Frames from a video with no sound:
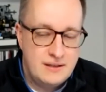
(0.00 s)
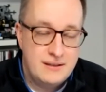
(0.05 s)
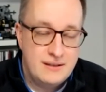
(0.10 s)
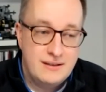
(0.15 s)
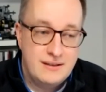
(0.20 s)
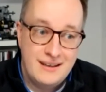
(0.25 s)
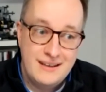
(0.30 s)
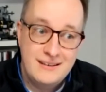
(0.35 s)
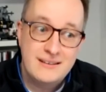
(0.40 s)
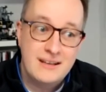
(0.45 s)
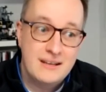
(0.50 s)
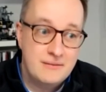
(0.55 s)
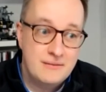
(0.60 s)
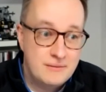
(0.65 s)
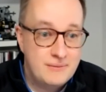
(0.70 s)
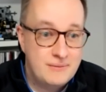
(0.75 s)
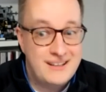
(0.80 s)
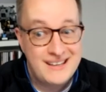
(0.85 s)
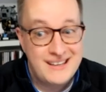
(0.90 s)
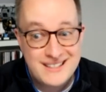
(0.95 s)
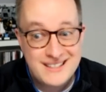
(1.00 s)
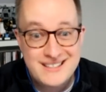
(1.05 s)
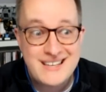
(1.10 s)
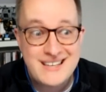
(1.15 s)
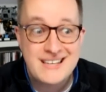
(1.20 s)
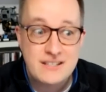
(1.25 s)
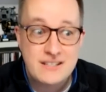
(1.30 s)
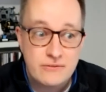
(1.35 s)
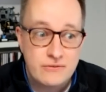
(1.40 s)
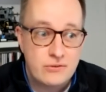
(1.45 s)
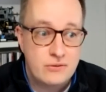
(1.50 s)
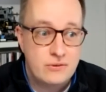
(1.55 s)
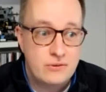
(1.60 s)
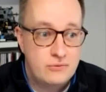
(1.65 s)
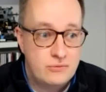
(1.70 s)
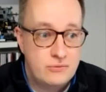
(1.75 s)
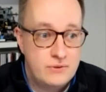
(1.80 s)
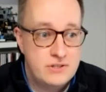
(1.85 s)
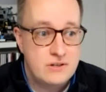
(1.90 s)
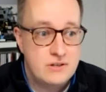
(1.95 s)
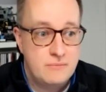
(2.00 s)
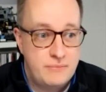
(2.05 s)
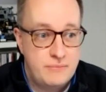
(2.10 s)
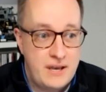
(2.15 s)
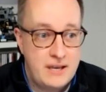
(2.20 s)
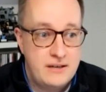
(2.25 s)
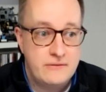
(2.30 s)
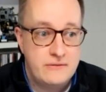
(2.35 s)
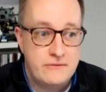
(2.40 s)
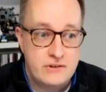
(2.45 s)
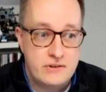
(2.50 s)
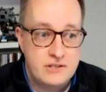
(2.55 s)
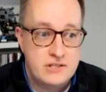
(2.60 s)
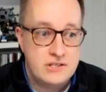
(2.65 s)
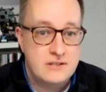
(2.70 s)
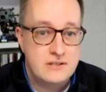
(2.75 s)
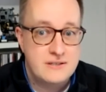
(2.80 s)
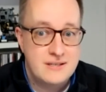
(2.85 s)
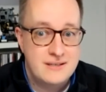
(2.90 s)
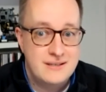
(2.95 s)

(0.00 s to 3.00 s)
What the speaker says: and getting data for regional pay differentials,